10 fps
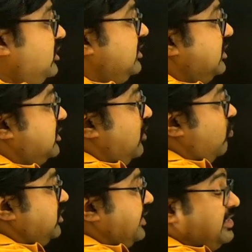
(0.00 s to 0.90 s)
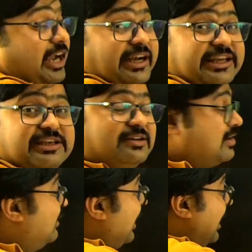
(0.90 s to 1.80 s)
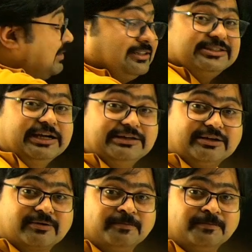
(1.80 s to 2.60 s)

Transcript: disk was exactly here at the center.